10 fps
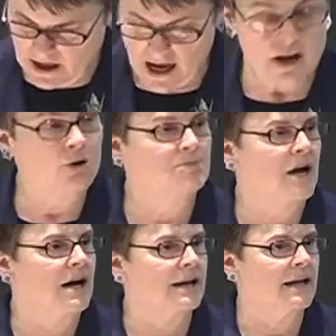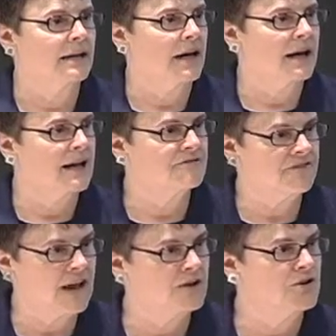I hope not, and I have
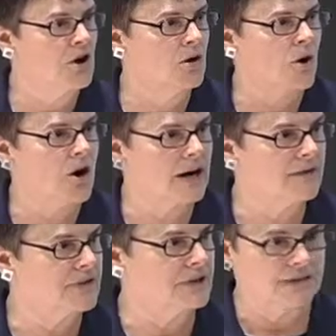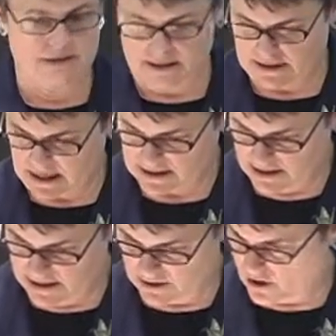found no hard evidence that they
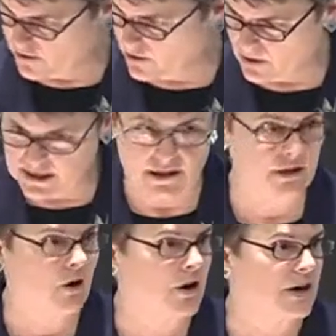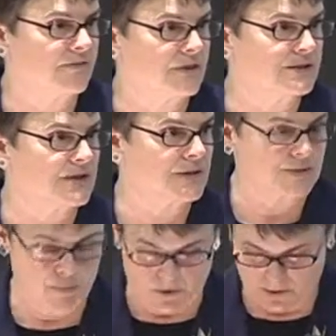did, although I think hard evidence on
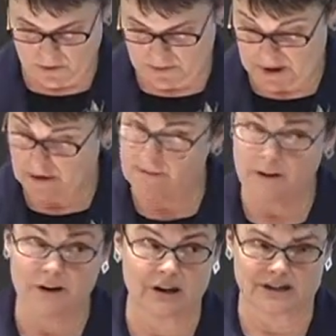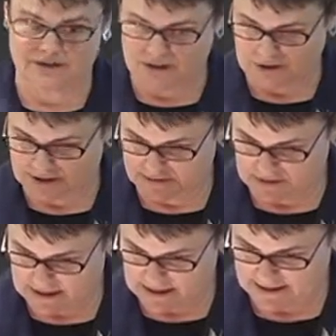this point would be very difficult to
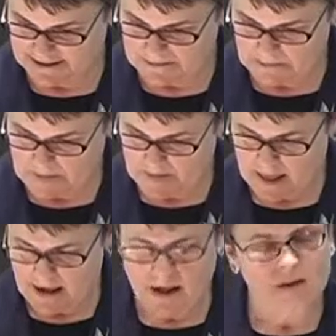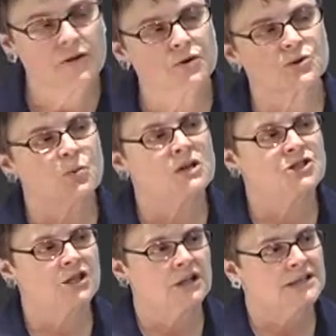find. There is one
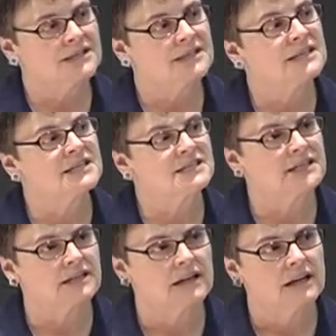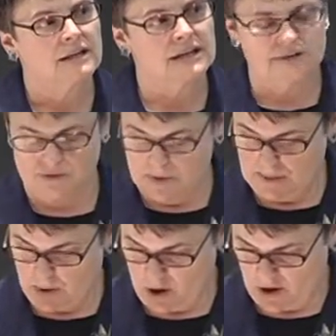chilling statistic that gives me
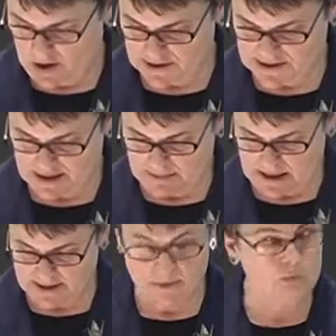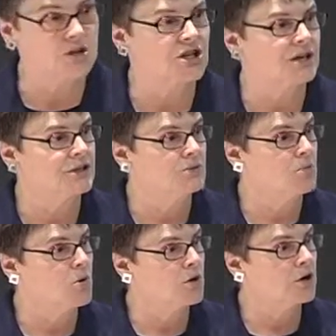pause and makes me wish I knew
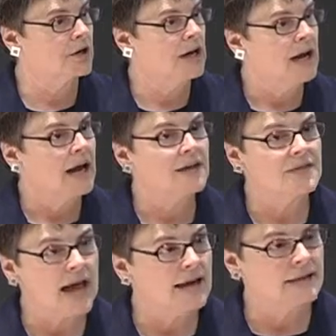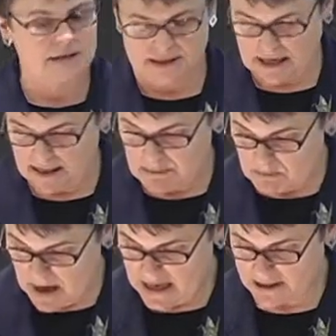more, and that is that
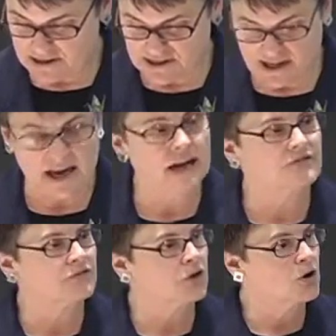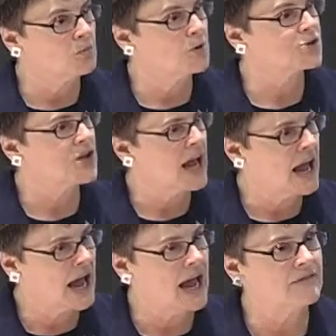maidens account for almost
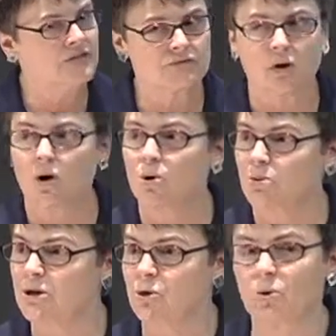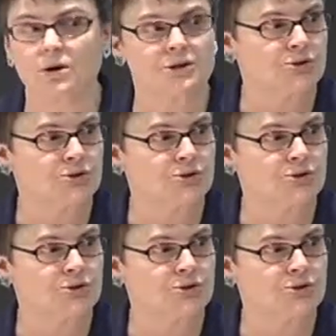half of all recorded